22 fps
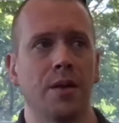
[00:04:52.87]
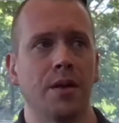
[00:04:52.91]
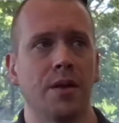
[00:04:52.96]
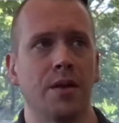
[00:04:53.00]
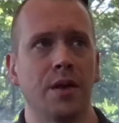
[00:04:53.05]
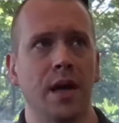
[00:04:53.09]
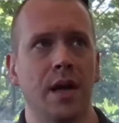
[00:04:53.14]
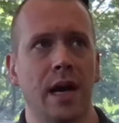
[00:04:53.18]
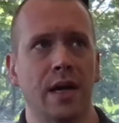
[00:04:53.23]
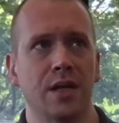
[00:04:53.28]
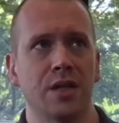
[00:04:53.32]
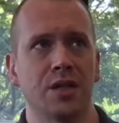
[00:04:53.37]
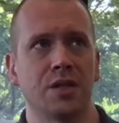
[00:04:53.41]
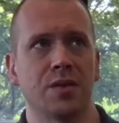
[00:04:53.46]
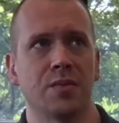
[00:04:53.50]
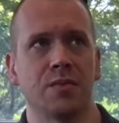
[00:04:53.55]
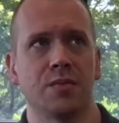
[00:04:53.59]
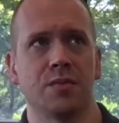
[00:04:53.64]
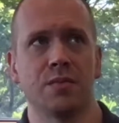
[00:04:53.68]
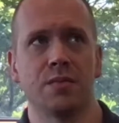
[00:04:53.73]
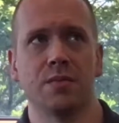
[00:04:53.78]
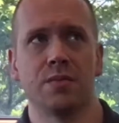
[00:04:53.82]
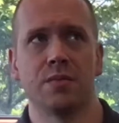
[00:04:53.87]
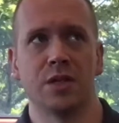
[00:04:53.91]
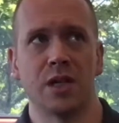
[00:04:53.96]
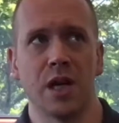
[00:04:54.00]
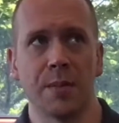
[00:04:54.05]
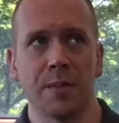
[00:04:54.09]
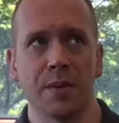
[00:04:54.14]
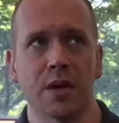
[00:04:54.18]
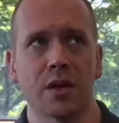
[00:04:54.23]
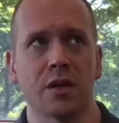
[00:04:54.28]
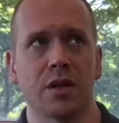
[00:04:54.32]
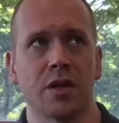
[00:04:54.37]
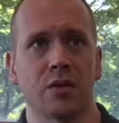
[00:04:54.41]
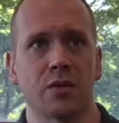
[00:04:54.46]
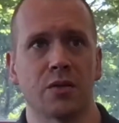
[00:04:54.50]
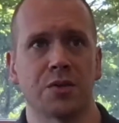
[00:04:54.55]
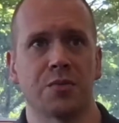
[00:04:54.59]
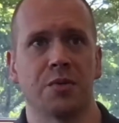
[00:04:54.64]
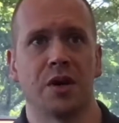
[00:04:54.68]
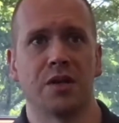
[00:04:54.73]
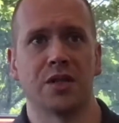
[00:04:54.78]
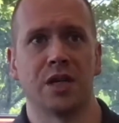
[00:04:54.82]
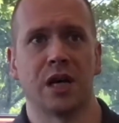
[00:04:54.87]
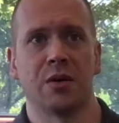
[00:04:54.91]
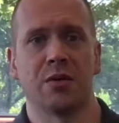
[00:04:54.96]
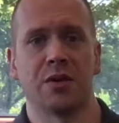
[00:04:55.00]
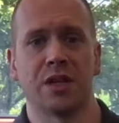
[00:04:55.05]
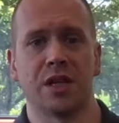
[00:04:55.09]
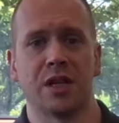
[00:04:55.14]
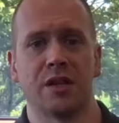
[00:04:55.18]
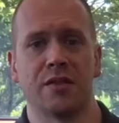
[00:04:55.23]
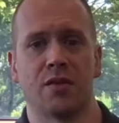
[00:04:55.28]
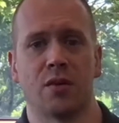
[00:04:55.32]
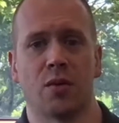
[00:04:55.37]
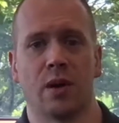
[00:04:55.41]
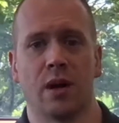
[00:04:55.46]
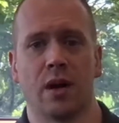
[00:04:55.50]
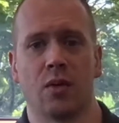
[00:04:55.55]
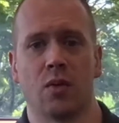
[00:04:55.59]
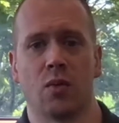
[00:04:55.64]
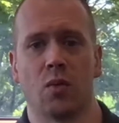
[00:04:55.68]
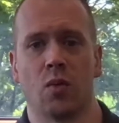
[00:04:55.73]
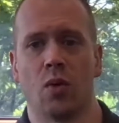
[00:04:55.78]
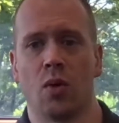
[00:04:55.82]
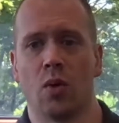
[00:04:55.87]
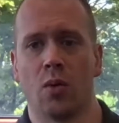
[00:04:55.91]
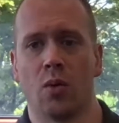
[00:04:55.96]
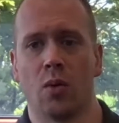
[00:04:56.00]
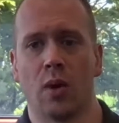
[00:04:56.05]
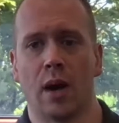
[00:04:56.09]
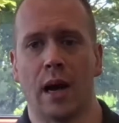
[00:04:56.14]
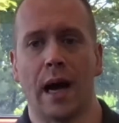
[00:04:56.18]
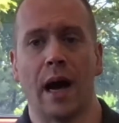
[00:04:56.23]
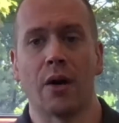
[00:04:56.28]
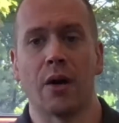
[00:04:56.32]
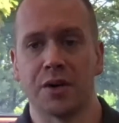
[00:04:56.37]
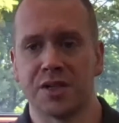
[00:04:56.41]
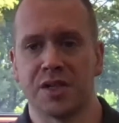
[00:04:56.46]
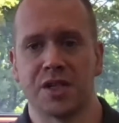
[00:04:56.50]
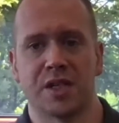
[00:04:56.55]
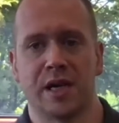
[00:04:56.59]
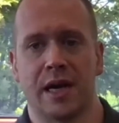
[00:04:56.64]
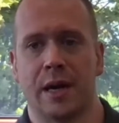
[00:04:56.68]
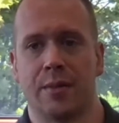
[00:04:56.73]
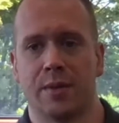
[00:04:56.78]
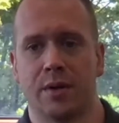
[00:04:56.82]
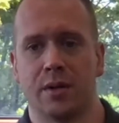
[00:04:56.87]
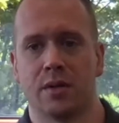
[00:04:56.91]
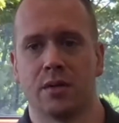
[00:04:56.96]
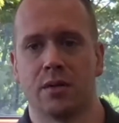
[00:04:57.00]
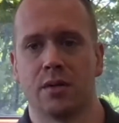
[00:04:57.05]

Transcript: that is typically the response I would give around how does this happen.